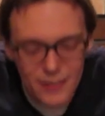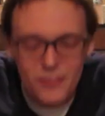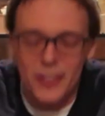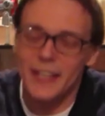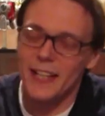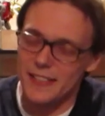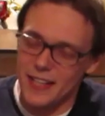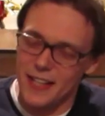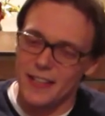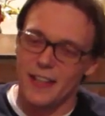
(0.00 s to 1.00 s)
Like I
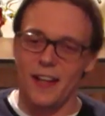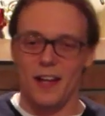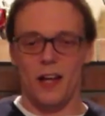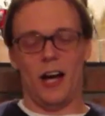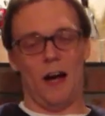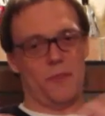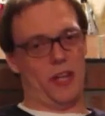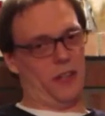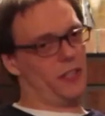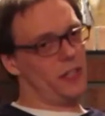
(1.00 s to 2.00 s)
said, I'm
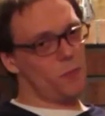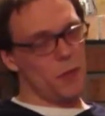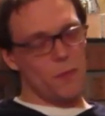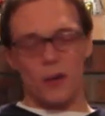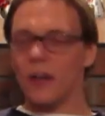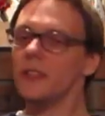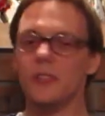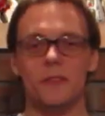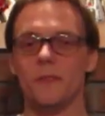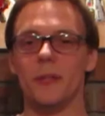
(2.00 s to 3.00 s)
telling these people all this
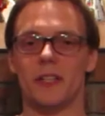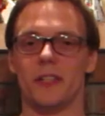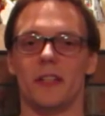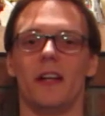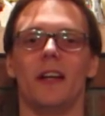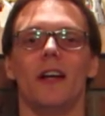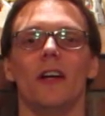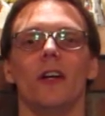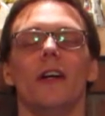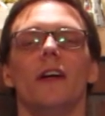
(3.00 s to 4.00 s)
information.
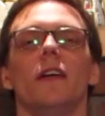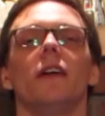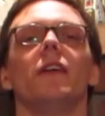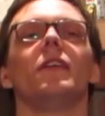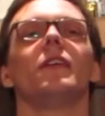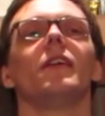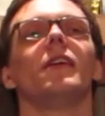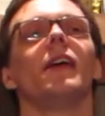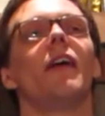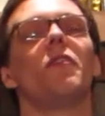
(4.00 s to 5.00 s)

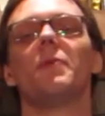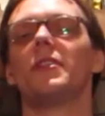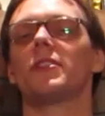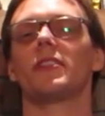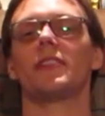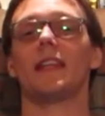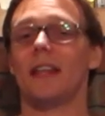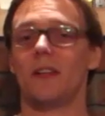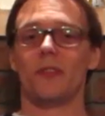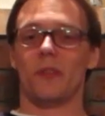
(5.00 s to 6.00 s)
Everybody's going to say
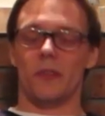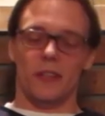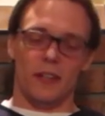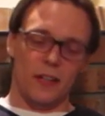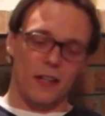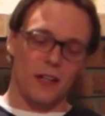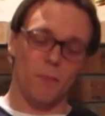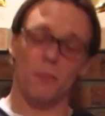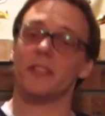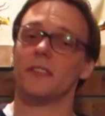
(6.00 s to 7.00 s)
they don't do it,
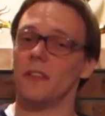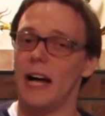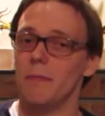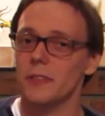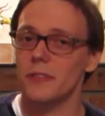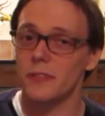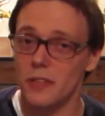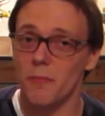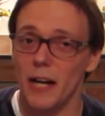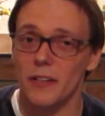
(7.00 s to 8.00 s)
but it still happens.
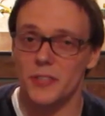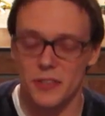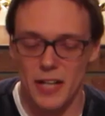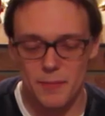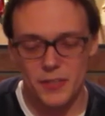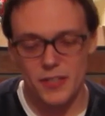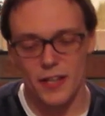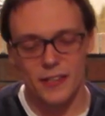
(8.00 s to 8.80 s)
Somehow it still happens.